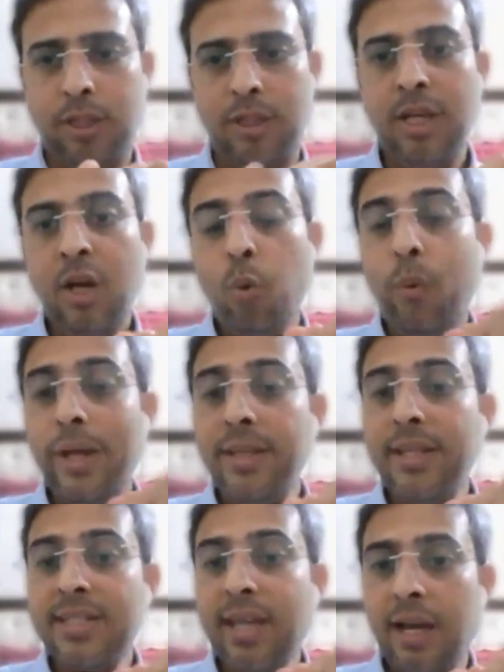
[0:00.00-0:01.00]
both the
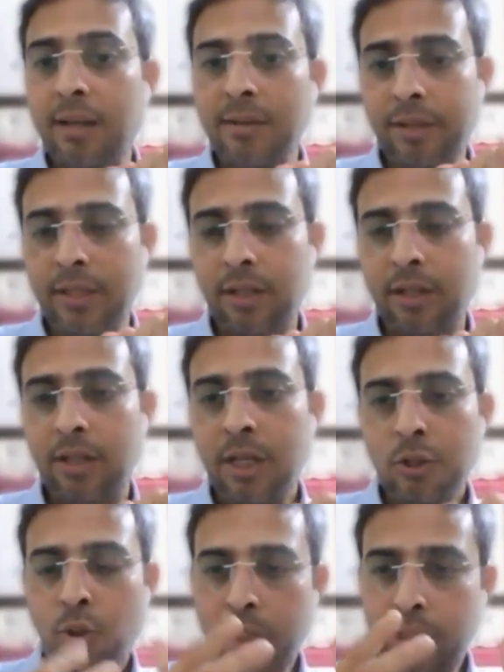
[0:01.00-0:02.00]
when the sun then
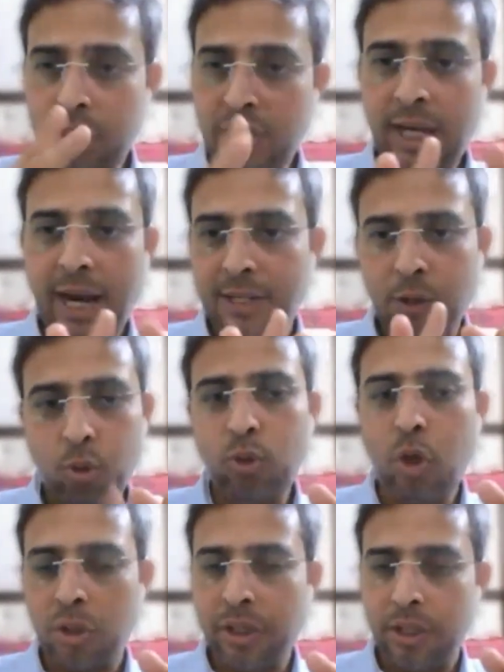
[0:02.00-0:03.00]
the so she
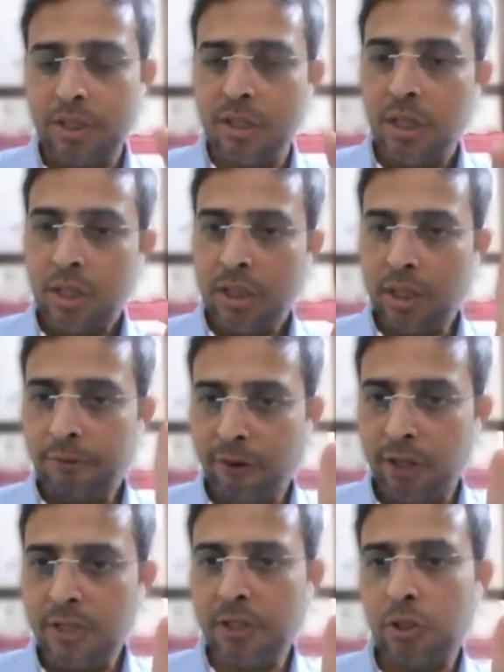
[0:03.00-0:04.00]
had two daughters.
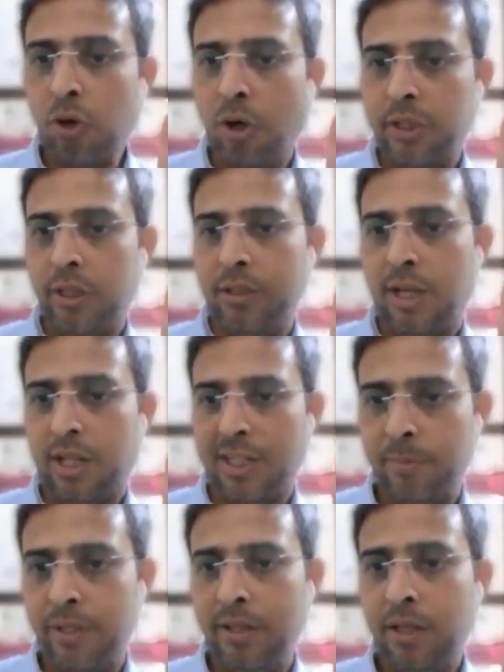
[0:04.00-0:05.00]
The first daughter's
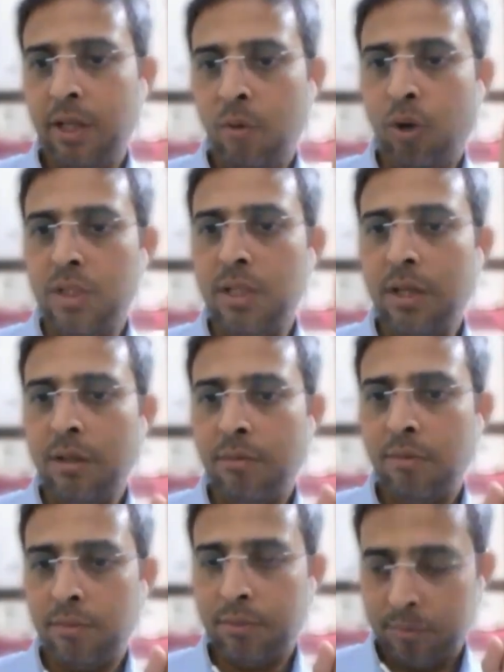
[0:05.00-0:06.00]
husband was
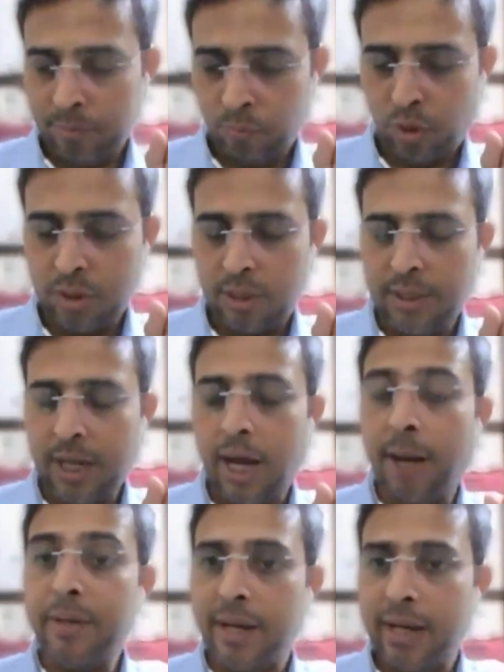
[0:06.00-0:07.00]

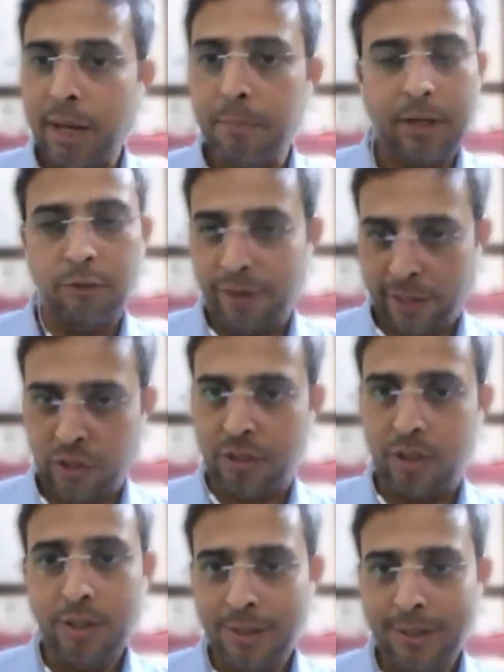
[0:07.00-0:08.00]
an umbrella
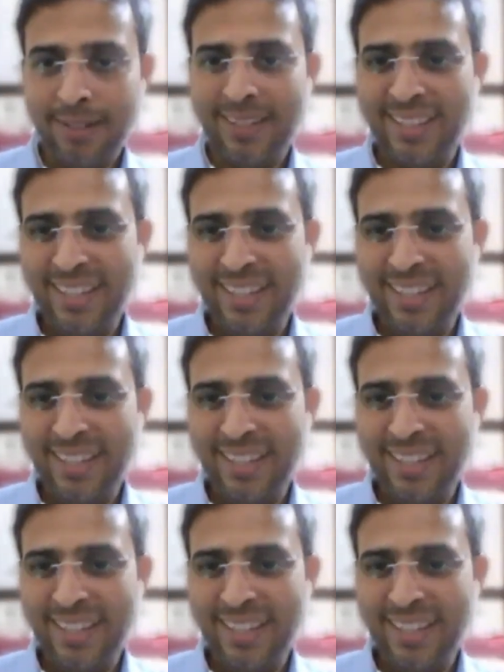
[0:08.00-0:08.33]
manufacturer,